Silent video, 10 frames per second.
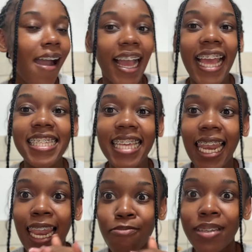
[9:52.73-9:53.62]
Guys, get
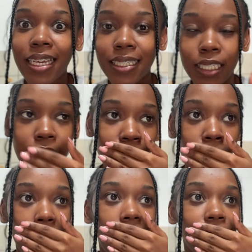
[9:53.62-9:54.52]
a lappy like a
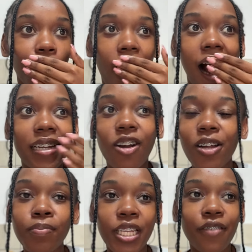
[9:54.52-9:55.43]
chicken. I
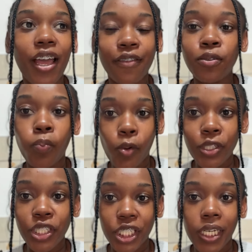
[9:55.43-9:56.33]
can't believe I even bought
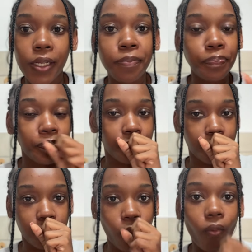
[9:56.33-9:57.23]
chicken.
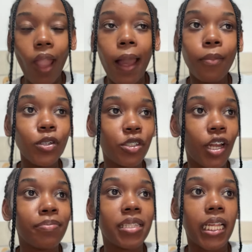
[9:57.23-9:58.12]
I bought
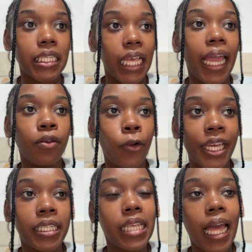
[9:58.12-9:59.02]
drumsticks and
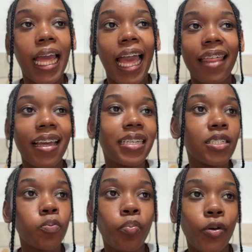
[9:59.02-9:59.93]
wings. I think I
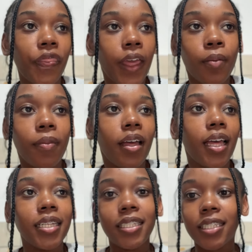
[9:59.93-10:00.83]
just bought them
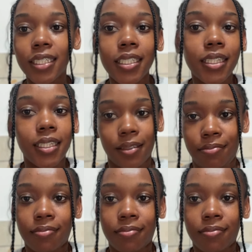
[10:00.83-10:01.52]
just